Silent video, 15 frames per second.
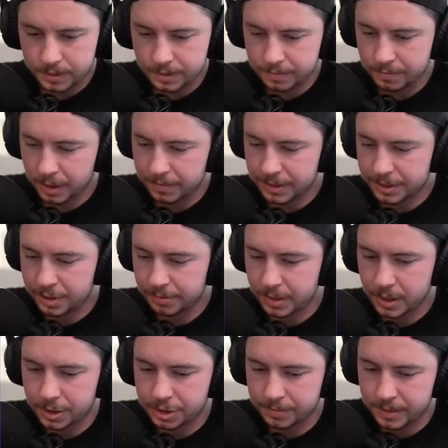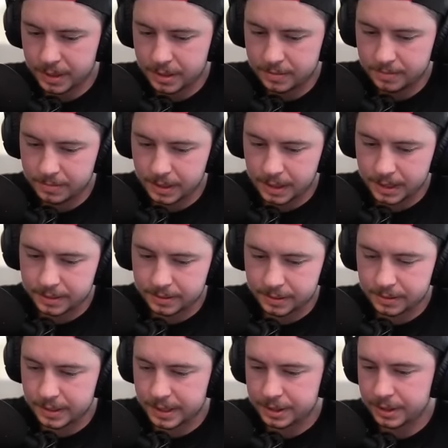Probably a Super Archer Bomb. I don't
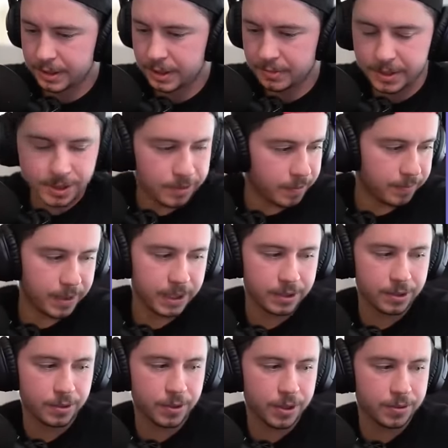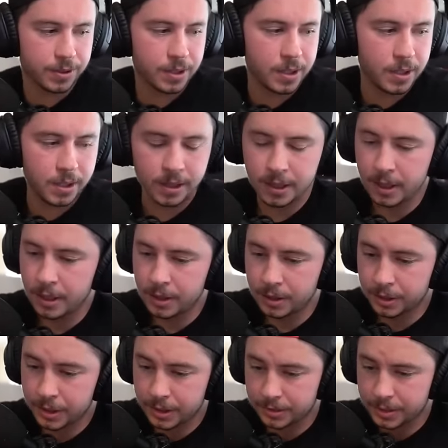know, actually. Could have been Super Minions. Who knows?
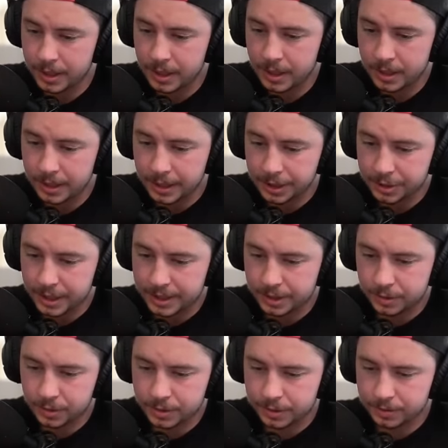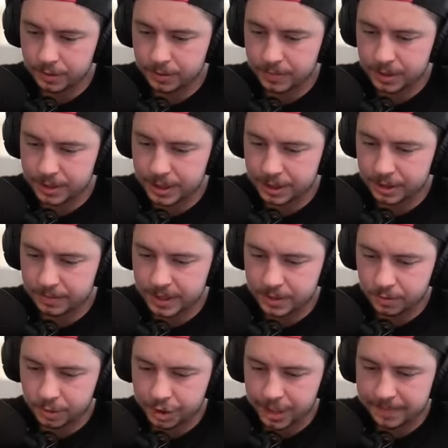Who knows? E-Drags cruising through the middle section of the base
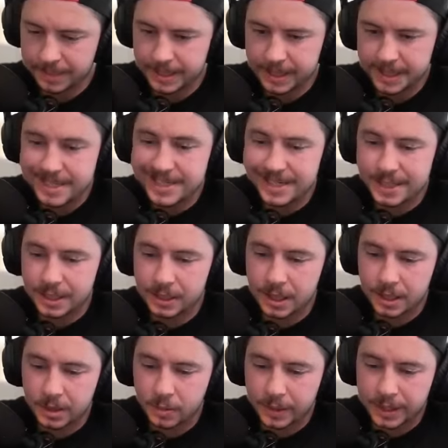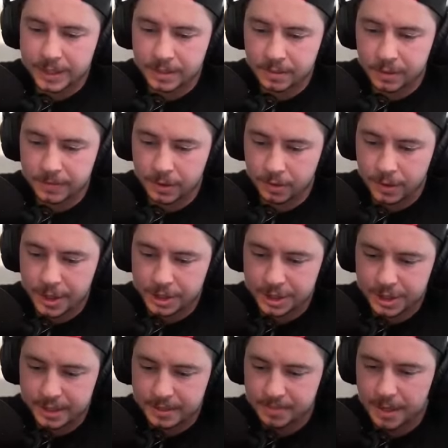Royal Champion's in at 6 o'clock. Queen still moving to the right. She's going
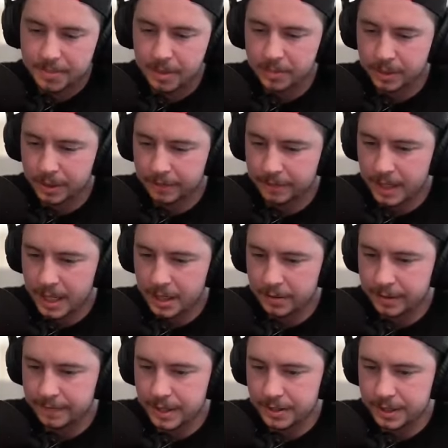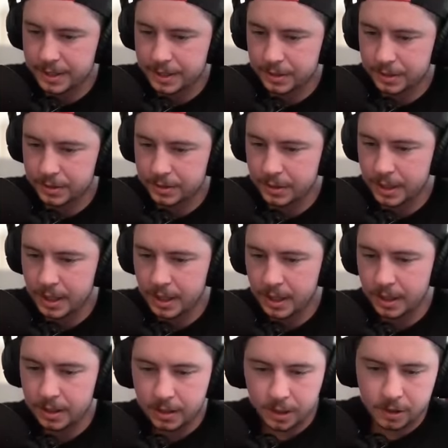to have to pop her ability very, very soon.
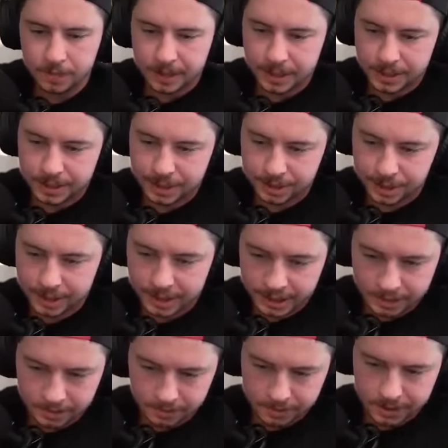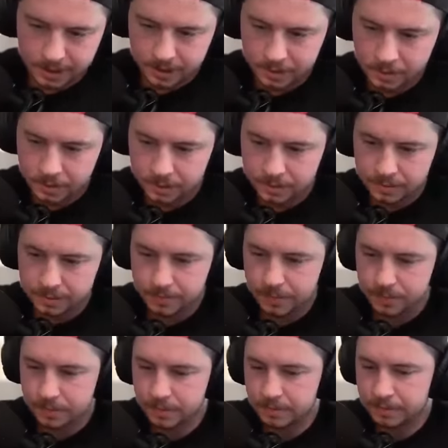Oh my gosh, that giant arrow was kind of cool.
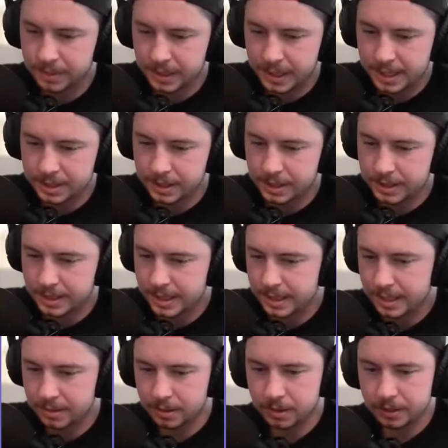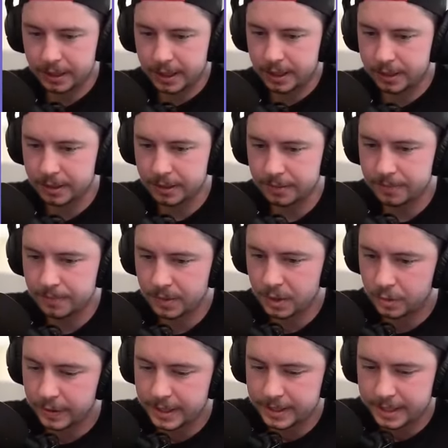But it actually didn't take out hardly anything.
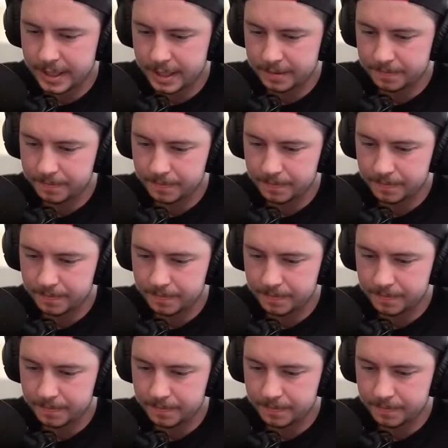Queen's dead.